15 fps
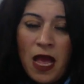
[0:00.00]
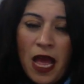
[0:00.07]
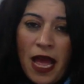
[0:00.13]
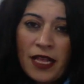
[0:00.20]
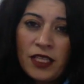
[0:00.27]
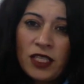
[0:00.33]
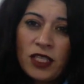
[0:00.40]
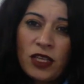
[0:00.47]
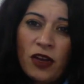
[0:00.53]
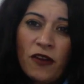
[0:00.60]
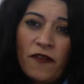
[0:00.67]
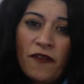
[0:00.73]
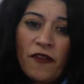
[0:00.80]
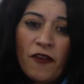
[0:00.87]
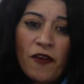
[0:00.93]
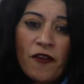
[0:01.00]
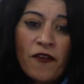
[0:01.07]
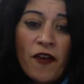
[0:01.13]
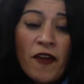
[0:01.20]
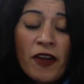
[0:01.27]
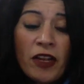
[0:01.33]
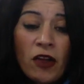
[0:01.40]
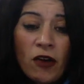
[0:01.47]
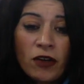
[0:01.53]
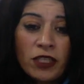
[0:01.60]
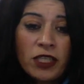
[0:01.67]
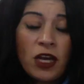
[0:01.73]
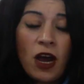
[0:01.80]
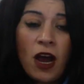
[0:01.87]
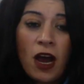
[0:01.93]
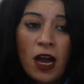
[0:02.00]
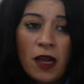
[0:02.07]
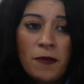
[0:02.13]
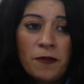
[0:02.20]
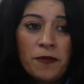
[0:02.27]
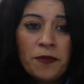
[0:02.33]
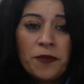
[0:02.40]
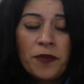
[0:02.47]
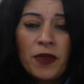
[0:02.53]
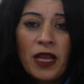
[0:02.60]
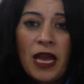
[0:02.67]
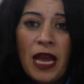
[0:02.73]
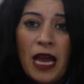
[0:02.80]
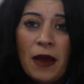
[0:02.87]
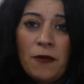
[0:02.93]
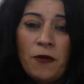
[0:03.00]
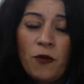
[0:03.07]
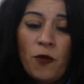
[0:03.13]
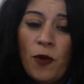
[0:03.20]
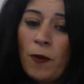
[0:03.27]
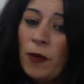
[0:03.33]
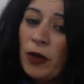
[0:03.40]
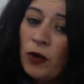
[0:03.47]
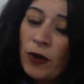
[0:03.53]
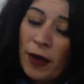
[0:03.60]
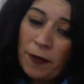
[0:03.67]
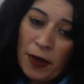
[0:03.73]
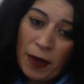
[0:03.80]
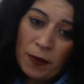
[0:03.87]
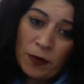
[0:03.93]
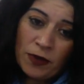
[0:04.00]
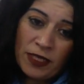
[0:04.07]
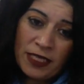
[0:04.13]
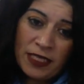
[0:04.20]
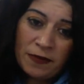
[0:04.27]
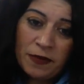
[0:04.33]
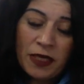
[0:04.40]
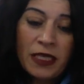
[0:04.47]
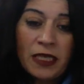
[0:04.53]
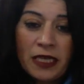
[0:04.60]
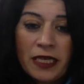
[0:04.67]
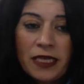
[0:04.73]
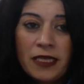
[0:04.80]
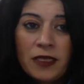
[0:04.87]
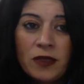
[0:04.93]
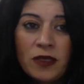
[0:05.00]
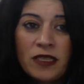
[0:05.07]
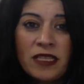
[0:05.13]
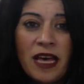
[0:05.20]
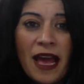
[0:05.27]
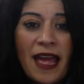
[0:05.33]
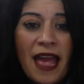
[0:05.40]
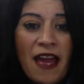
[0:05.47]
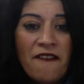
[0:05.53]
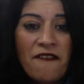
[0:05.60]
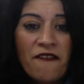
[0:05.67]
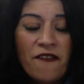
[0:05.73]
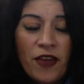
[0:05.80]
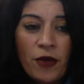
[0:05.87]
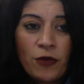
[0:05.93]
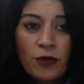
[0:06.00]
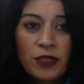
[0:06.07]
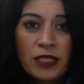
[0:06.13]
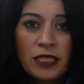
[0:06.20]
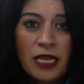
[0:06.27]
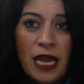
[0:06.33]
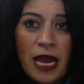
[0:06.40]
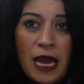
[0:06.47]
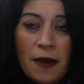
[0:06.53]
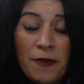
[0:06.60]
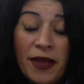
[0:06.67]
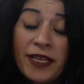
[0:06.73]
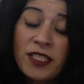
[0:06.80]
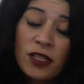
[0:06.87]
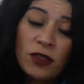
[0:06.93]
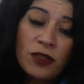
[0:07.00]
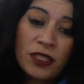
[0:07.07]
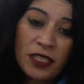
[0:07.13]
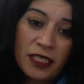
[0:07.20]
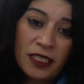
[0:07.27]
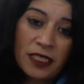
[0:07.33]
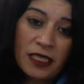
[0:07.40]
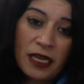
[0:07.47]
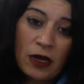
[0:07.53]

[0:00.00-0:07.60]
And so for a very long time, when we look at people with disabilities, they have felt excluded,